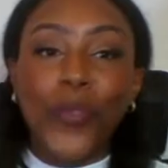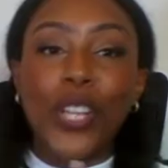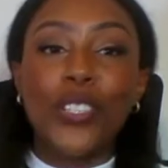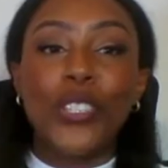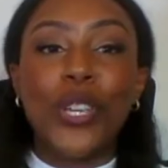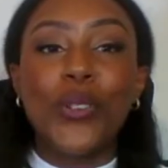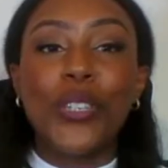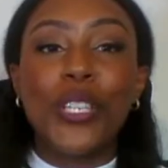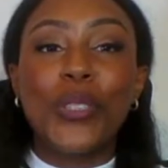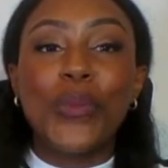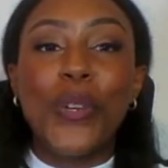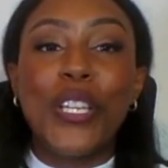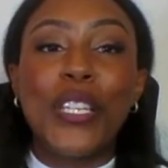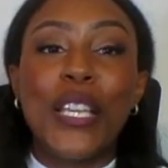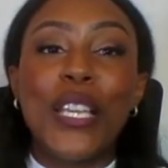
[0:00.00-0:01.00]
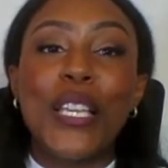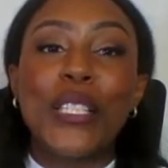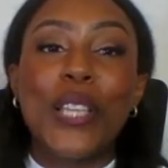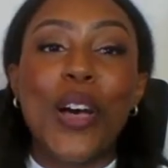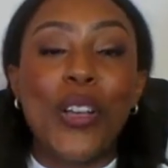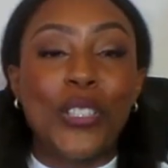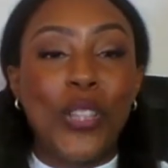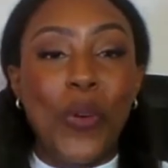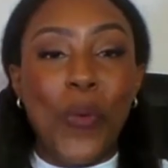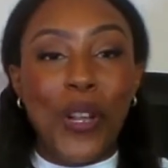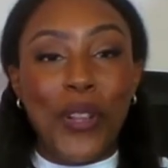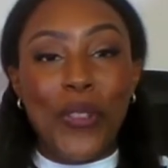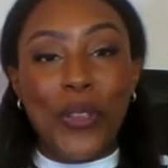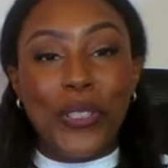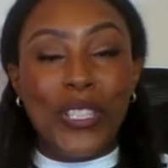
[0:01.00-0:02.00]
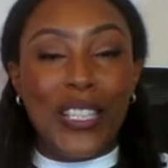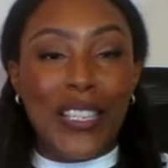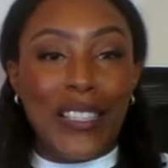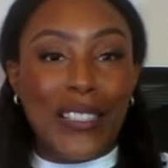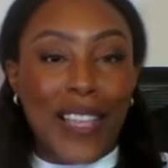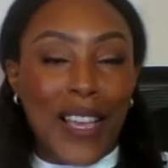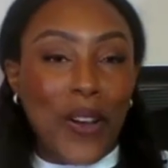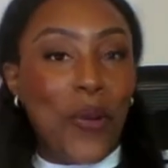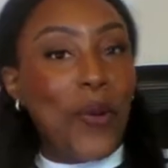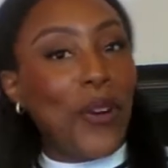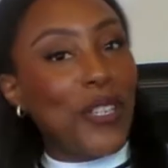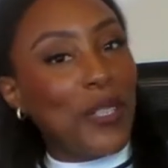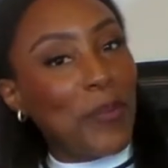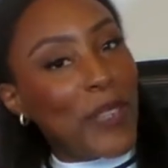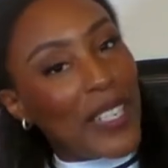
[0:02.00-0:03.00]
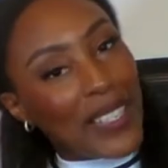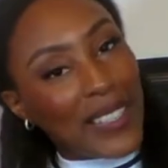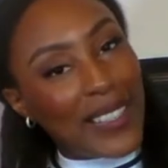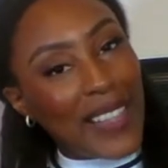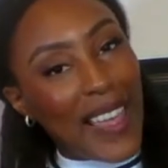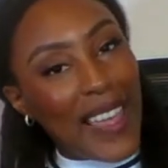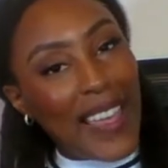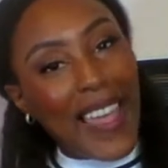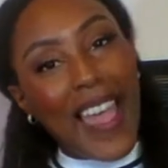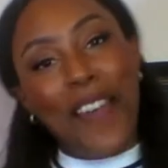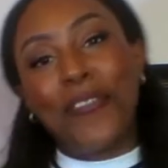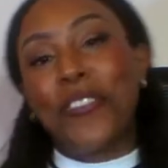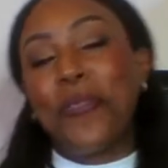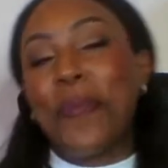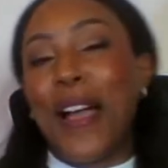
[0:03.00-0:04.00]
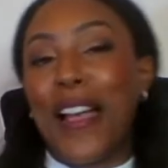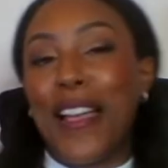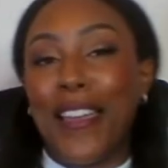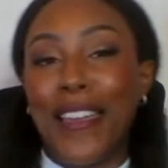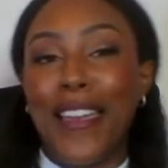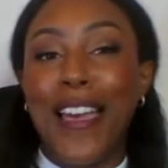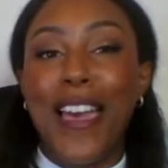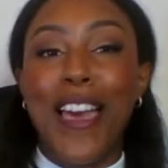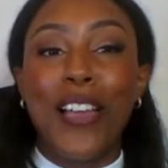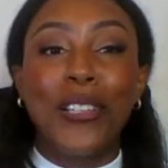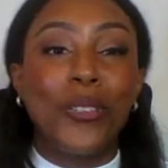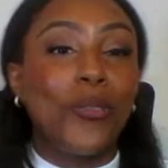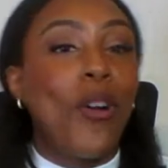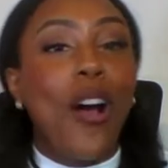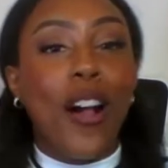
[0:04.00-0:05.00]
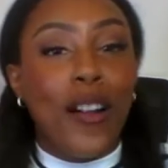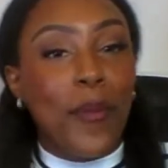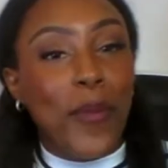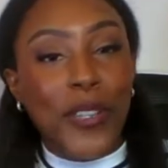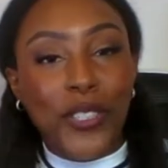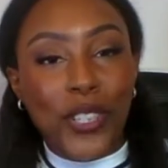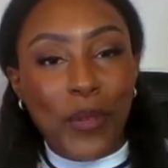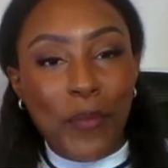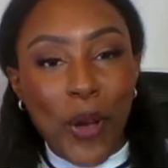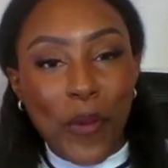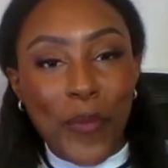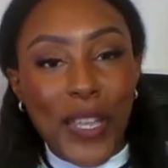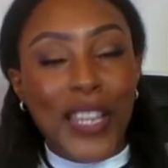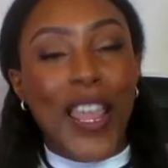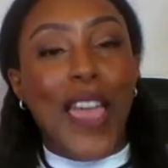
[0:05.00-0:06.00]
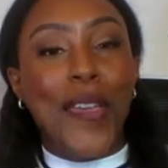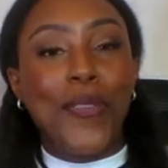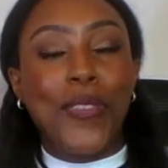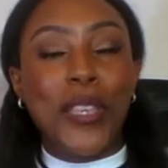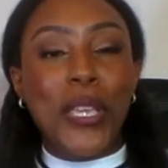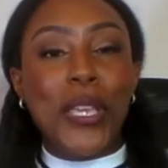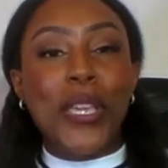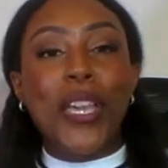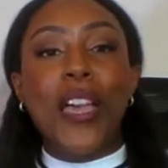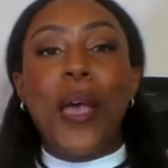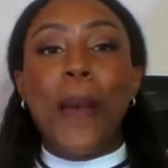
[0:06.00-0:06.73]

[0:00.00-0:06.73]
So this one is also one of those things that forced me to stay after my little heart-wrenching moment at the